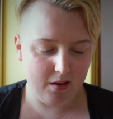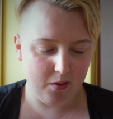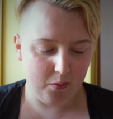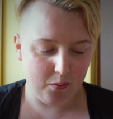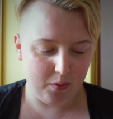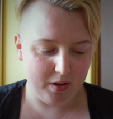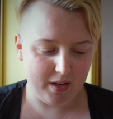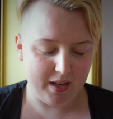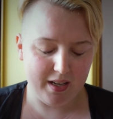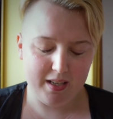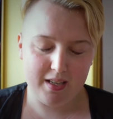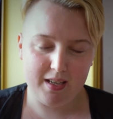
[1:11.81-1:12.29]

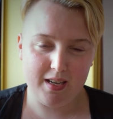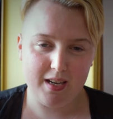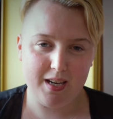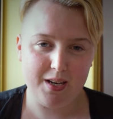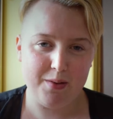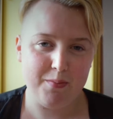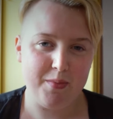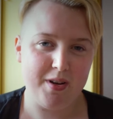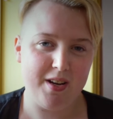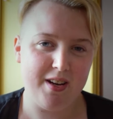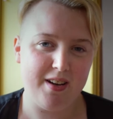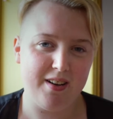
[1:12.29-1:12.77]
When I
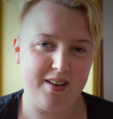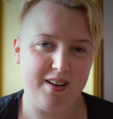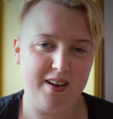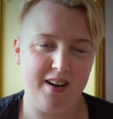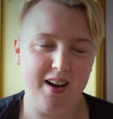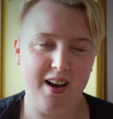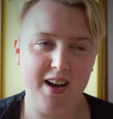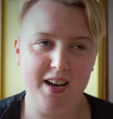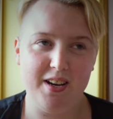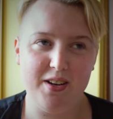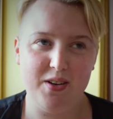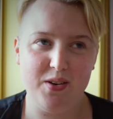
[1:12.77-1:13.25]
came here,
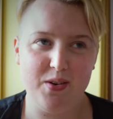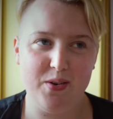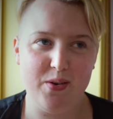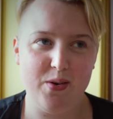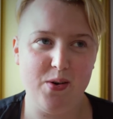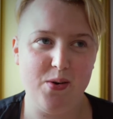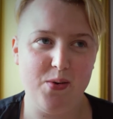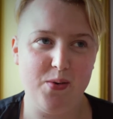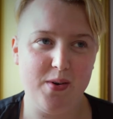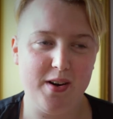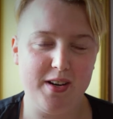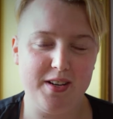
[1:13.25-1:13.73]
I had
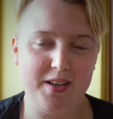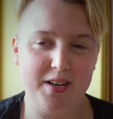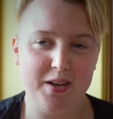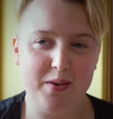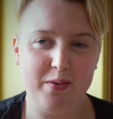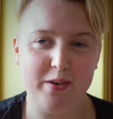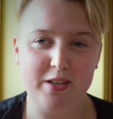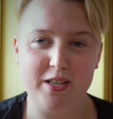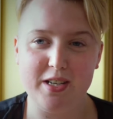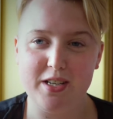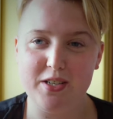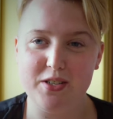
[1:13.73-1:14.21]
no idea
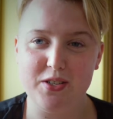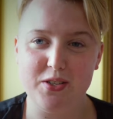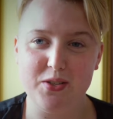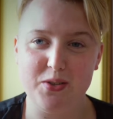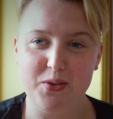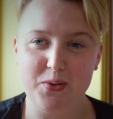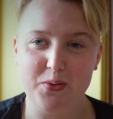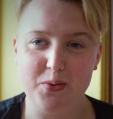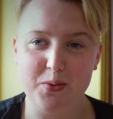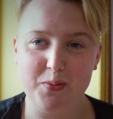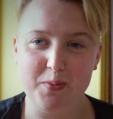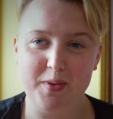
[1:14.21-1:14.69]
what I should
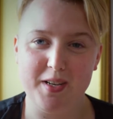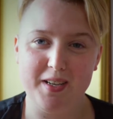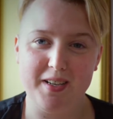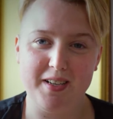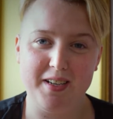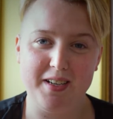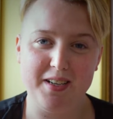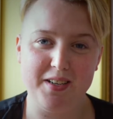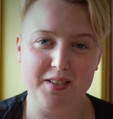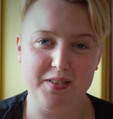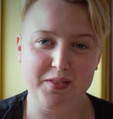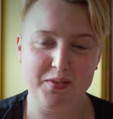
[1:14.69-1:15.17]
do with my
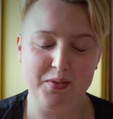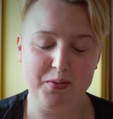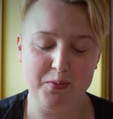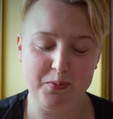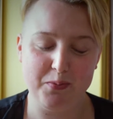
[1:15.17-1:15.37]
life.